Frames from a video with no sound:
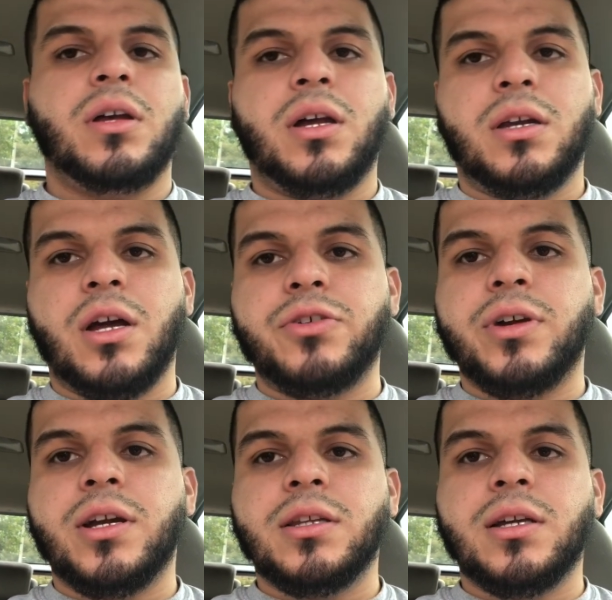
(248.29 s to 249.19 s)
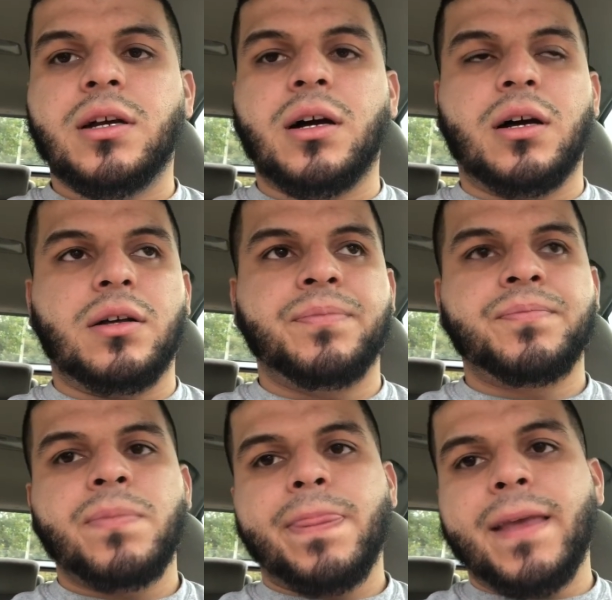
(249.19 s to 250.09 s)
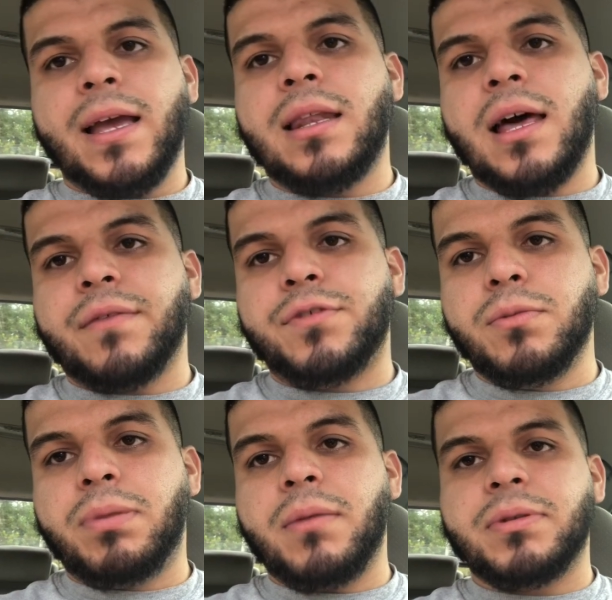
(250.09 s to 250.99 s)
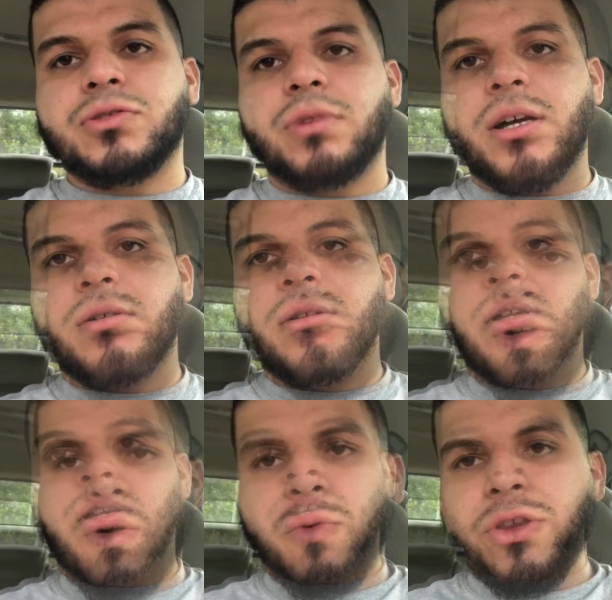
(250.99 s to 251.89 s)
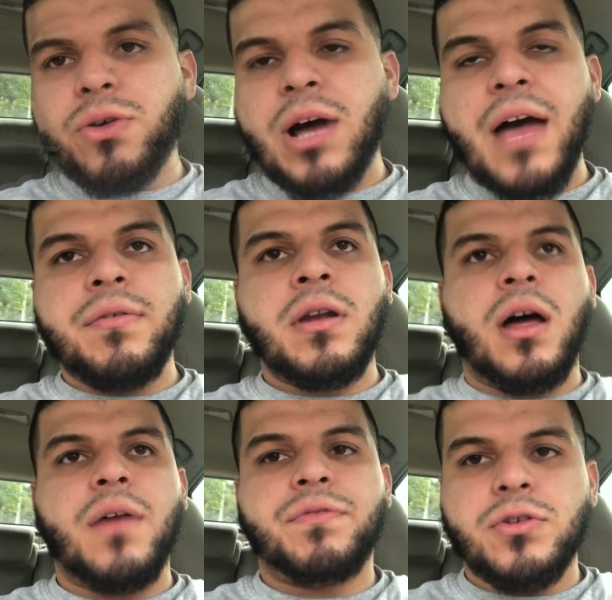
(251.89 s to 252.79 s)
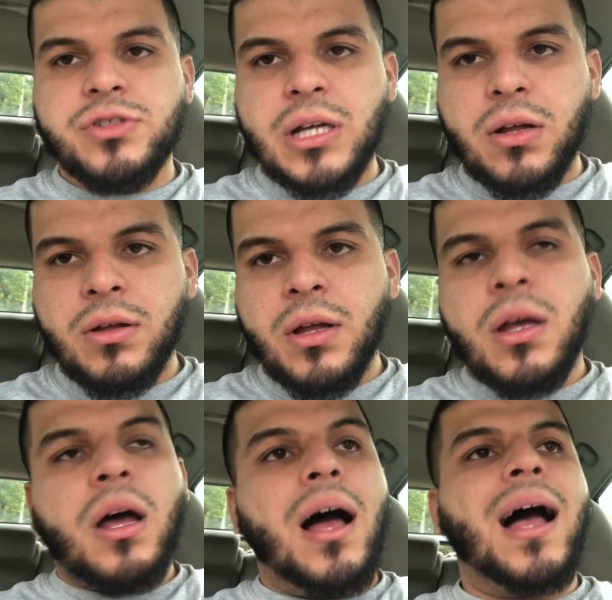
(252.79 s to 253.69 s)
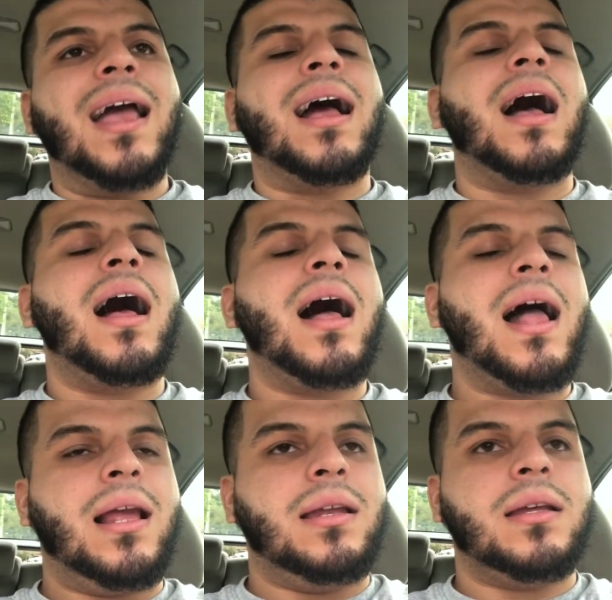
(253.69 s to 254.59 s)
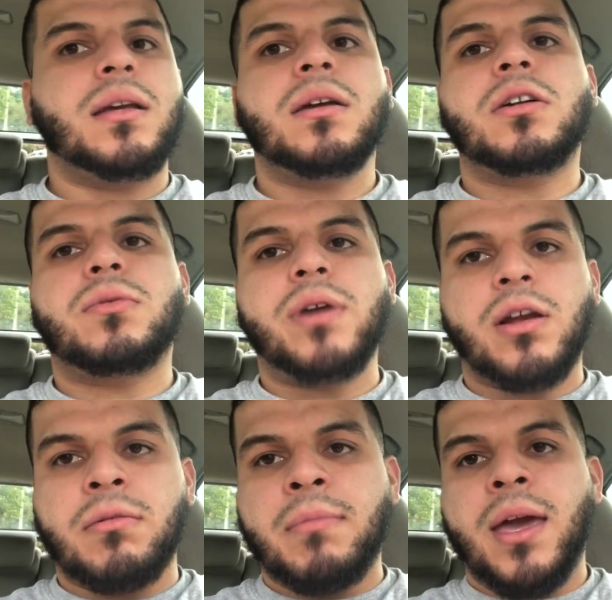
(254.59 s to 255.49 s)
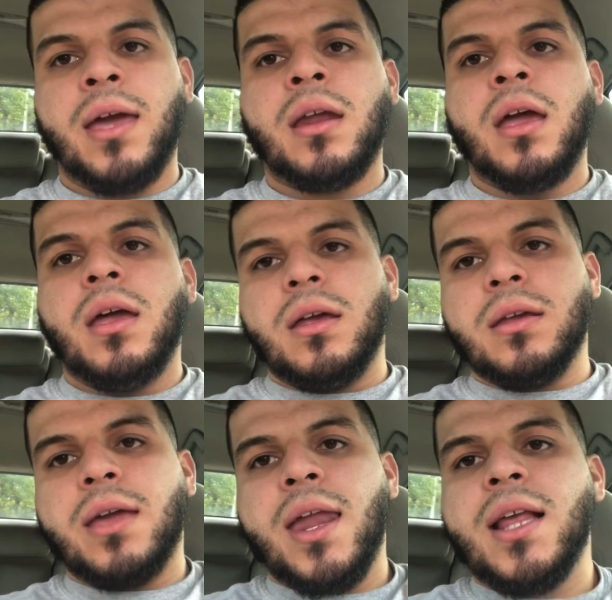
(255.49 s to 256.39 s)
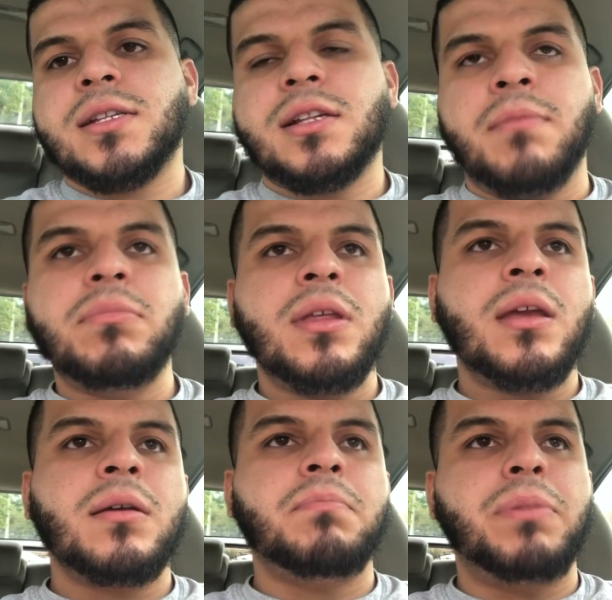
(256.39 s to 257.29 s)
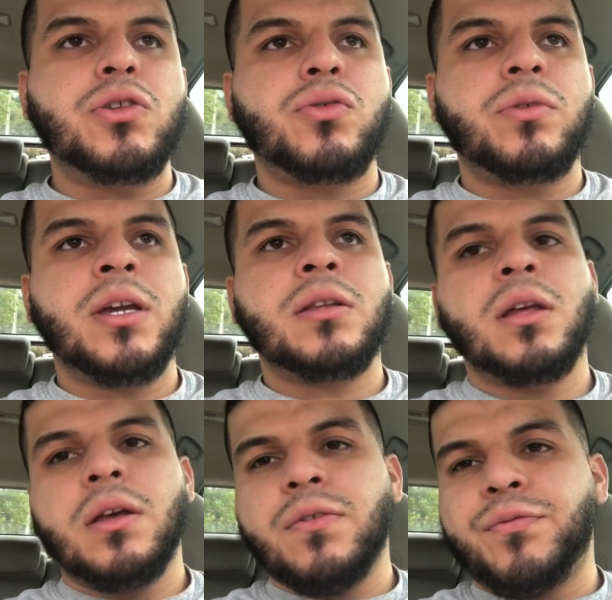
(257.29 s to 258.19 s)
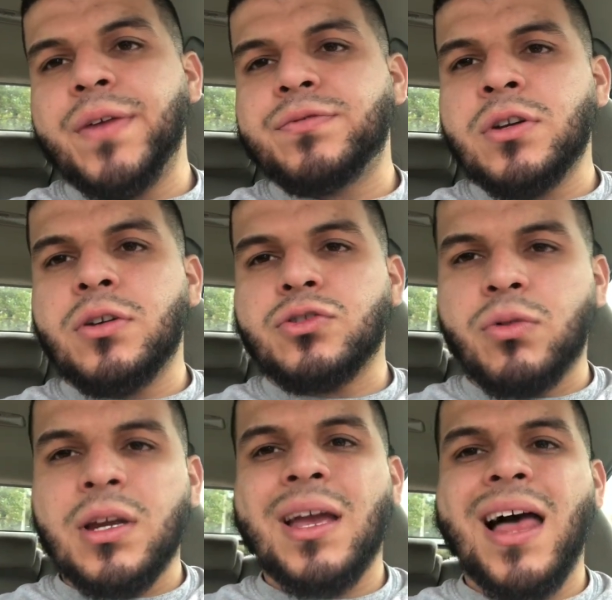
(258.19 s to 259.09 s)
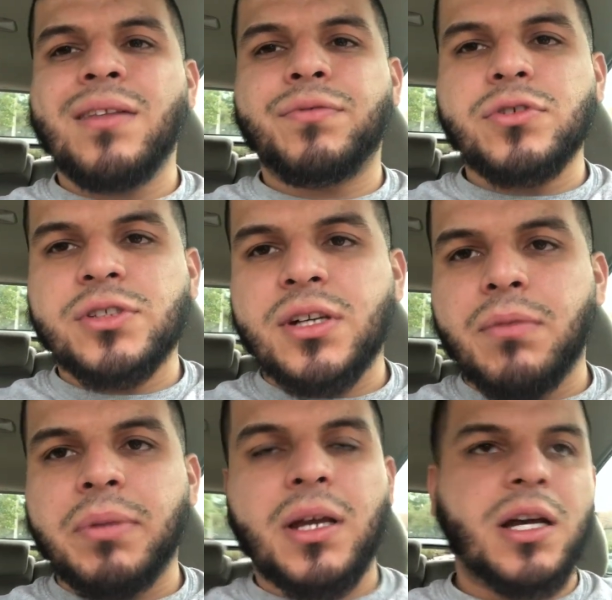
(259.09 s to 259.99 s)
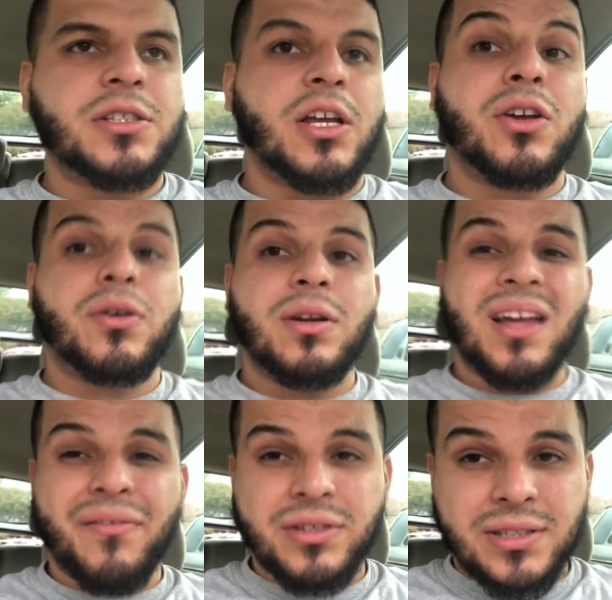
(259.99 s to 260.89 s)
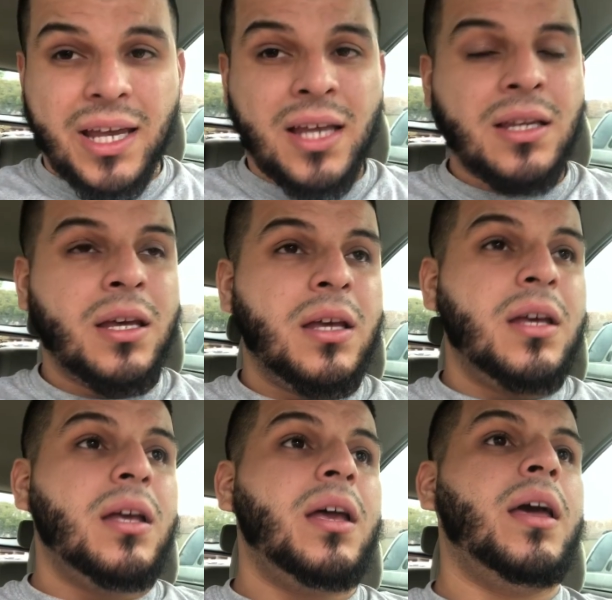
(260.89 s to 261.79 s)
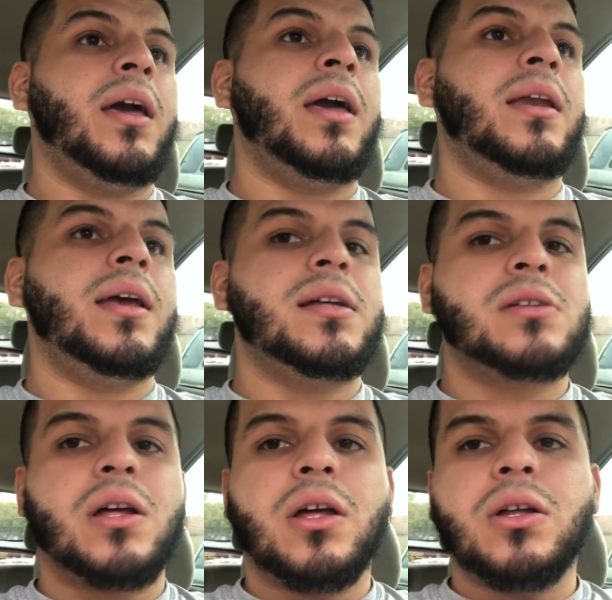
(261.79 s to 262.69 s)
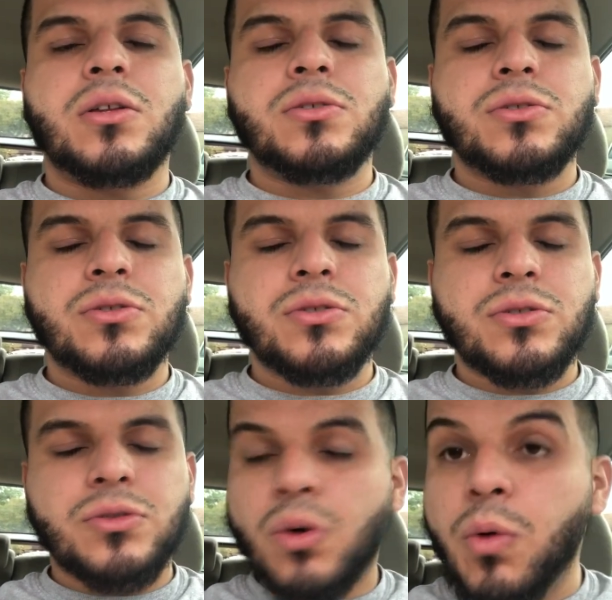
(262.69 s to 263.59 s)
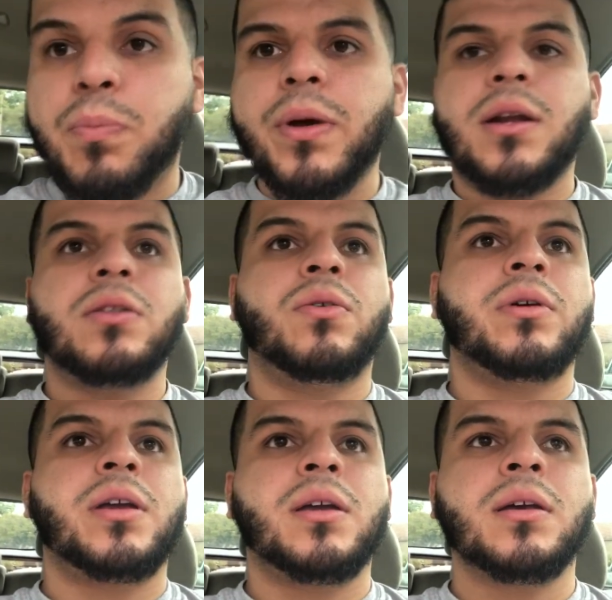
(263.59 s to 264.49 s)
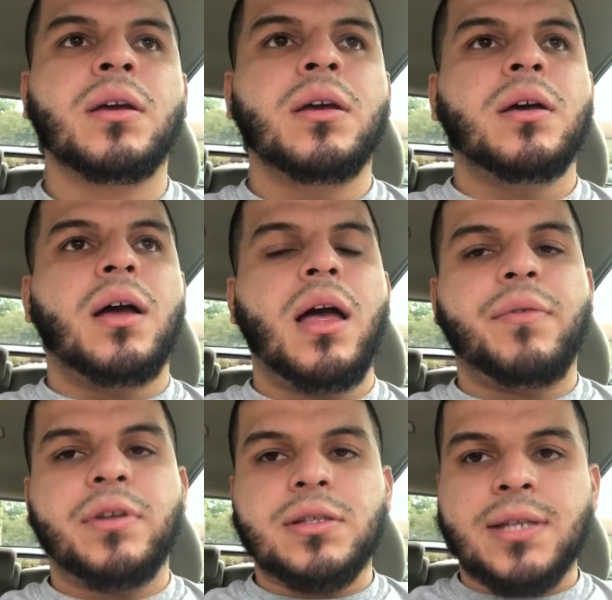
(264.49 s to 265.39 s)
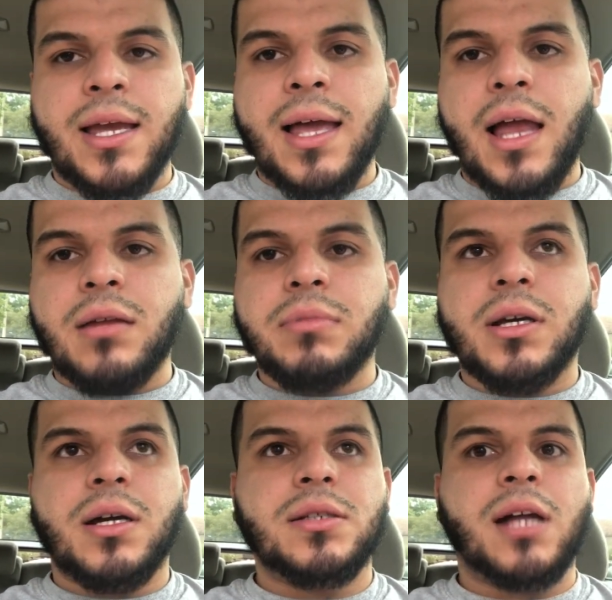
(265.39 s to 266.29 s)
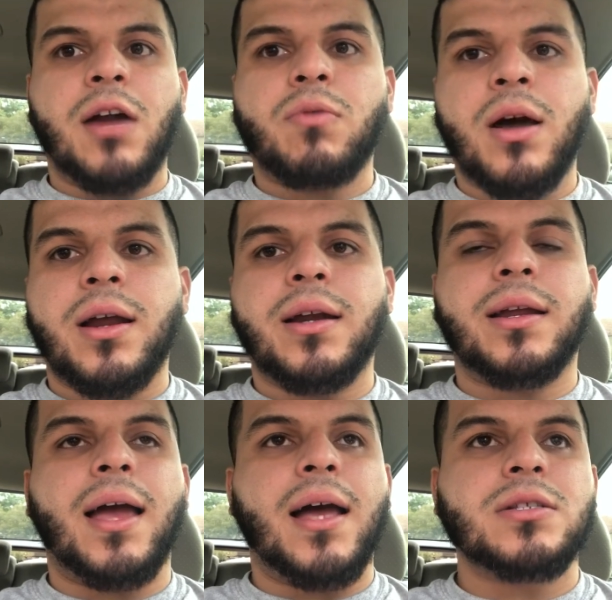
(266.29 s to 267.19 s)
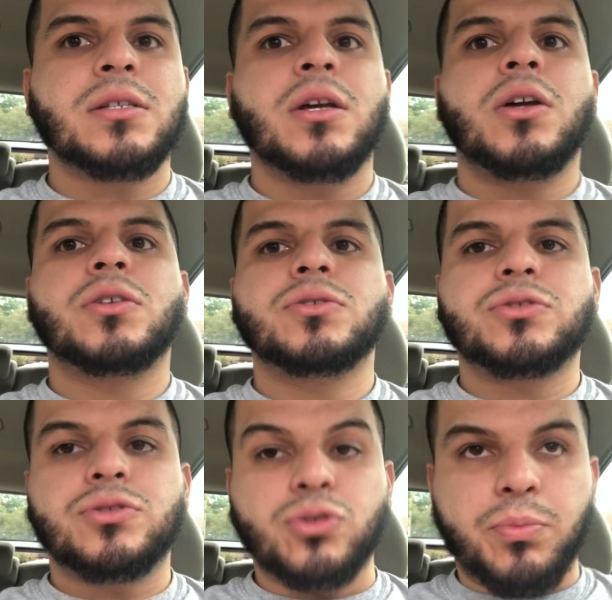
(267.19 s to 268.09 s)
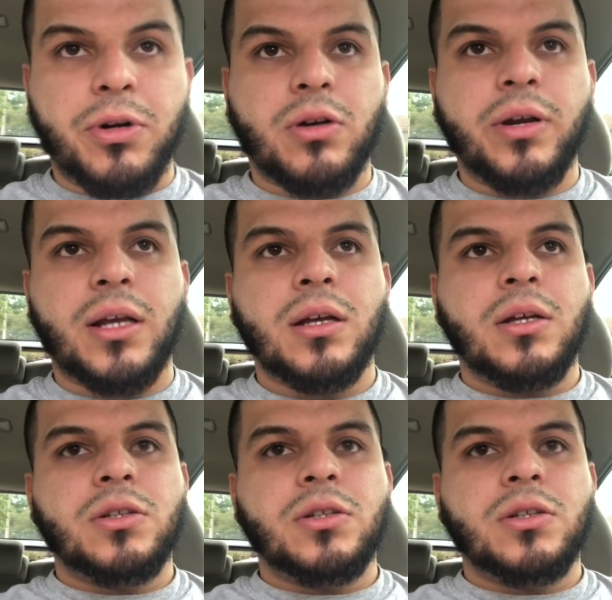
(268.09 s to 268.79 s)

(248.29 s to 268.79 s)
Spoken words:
And you're gonna need a inline fuel pump as well. So with you having a fuel cell, I highly recommend getting something between 15 or 20 gallon fuel cell, because I currently have a 10, and it's stupid annoying having a 10 gallon because I run out of gas super quick.